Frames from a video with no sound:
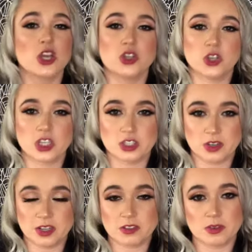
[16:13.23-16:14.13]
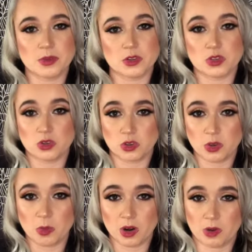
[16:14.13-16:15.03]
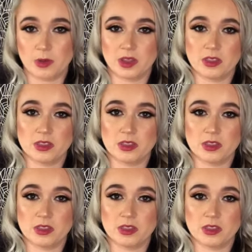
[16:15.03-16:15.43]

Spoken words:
You draw strength from those who you work with.